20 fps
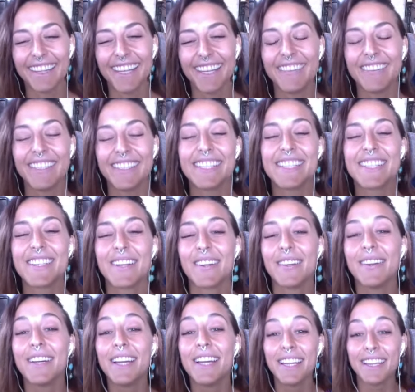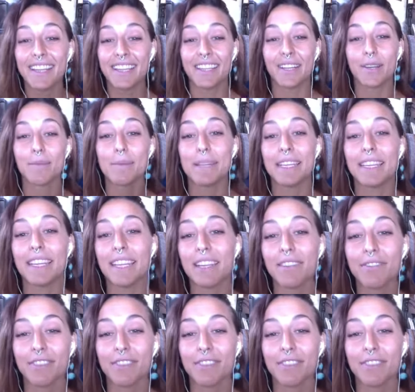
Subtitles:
love it. So there will be a link